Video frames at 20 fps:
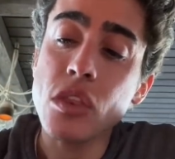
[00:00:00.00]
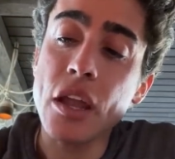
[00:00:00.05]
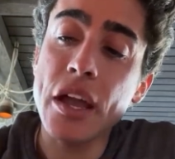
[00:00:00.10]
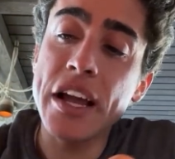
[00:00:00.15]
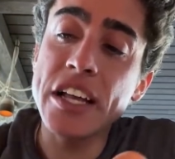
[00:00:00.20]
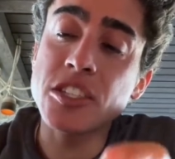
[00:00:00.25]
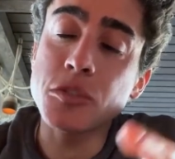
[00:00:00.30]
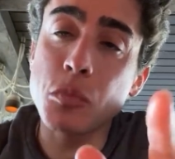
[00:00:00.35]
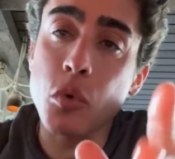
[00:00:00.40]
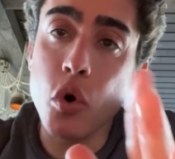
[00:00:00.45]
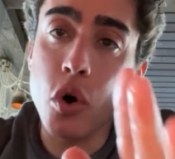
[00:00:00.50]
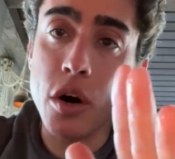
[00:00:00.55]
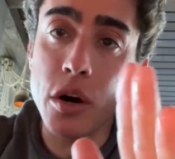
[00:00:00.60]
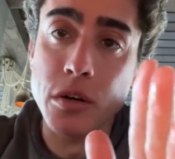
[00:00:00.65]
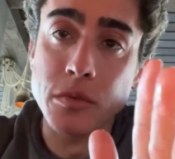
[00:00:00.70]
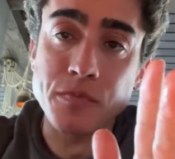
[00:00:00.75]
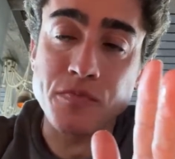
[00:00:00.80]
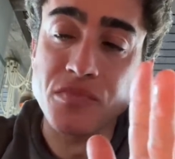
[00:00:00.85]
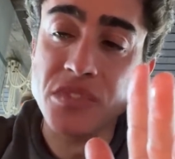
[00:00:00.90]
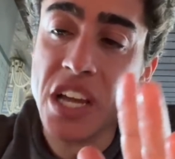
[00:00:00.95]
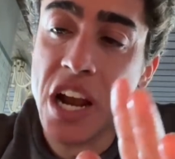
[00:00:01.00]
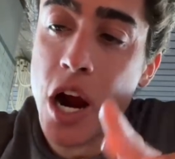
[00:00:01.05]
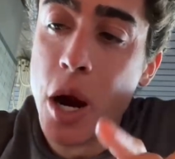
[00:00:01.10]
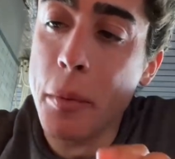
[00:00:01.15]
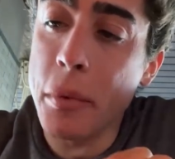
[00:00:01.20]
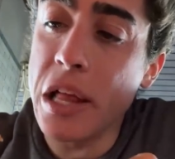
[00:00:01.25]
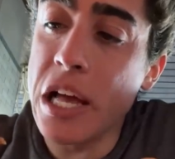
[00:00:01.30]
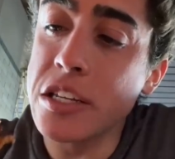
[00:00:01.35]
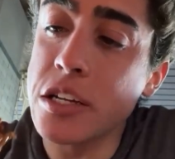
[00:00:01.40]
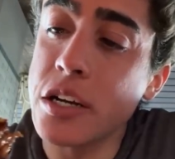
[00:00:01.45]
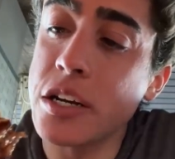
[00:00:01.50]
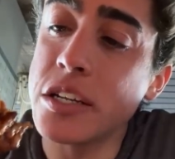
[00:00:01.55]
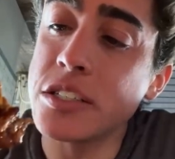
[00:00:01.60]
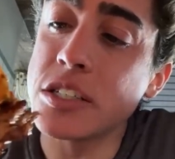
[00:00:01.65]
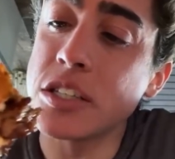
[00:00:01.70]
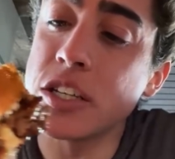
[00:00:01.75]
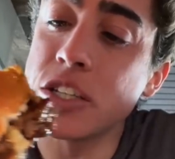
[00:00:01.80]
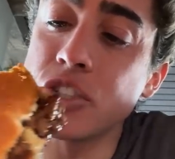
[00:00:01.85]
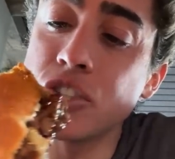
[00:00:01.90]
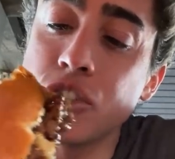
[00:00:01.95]
it's more caramelized onions
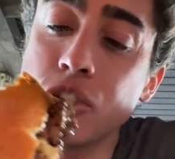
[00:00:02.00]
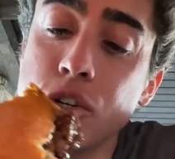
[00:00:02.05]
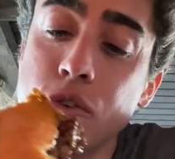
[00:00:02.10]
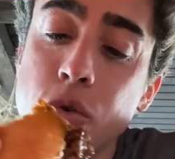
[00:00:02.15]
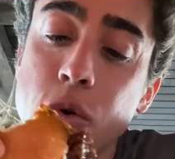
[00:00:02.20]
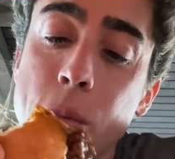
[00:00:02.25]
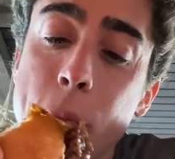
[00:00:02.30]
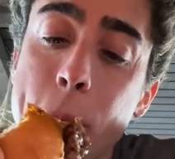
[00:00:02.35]
in the shoe.